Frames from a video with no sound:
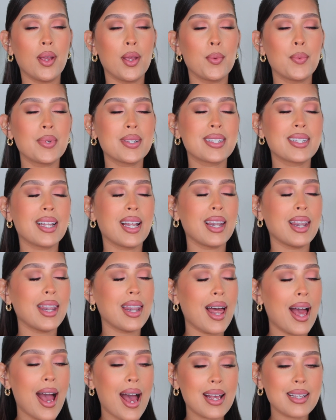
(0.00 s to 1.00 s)
It was the
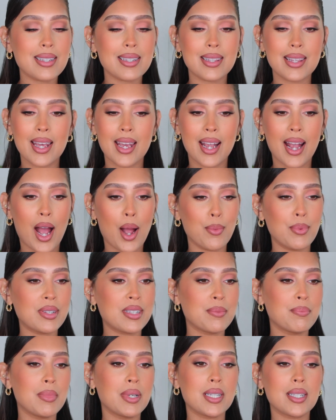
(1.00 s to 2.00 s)
last thing I
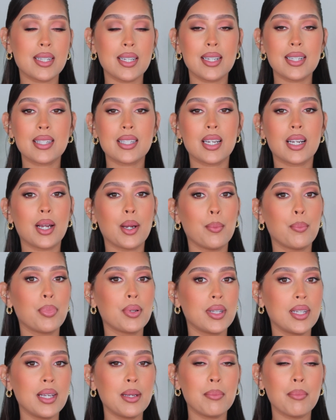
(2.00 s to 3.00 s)
was missing to
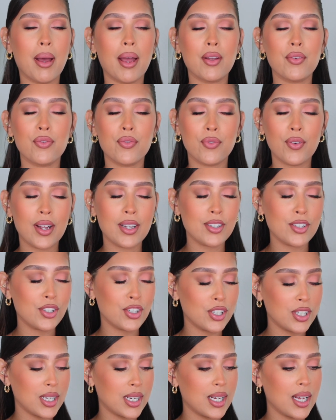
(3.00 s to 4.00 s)
complete my
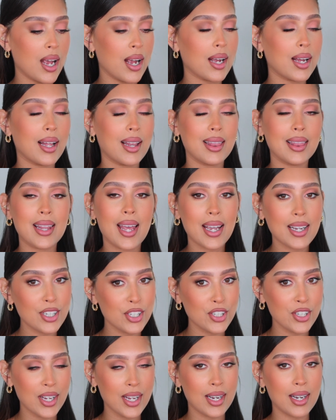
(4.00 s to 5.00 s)
Frenshe
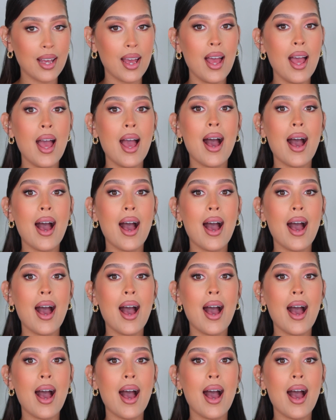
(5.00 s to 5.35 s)
collection.